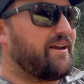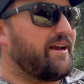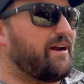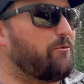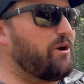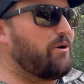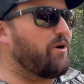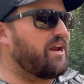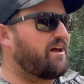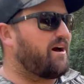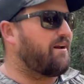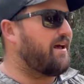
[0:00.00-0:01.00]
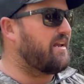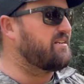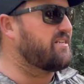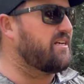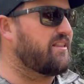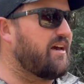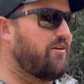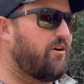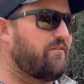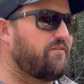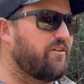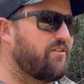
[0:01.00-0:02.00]
And we went out hunting that
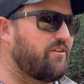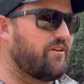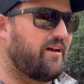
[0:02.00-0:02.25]
afternoon.